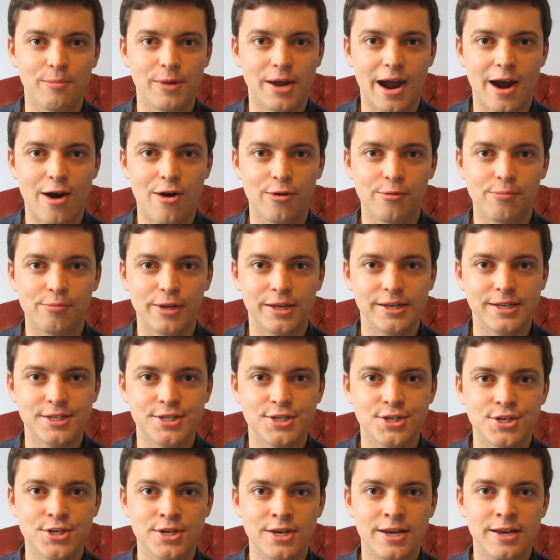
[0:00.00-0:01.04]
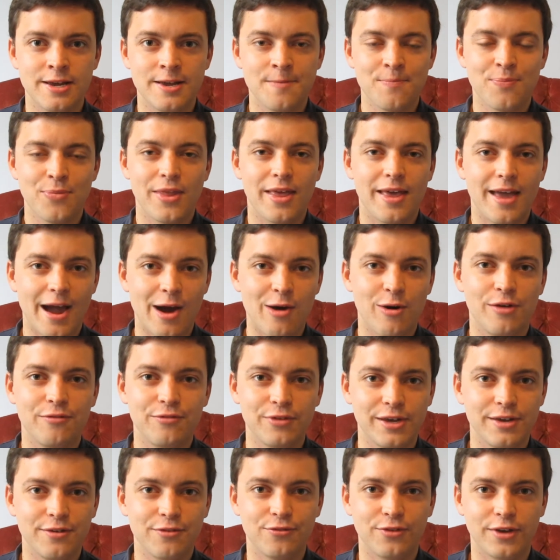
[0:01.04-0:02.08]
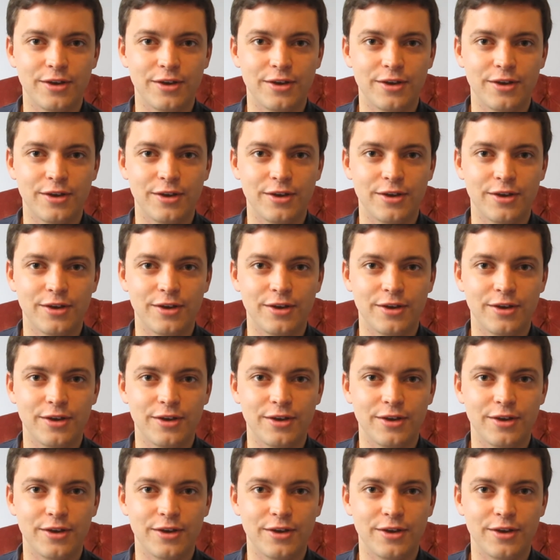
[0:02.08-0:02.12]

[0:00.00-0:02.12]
a bit out of place. However,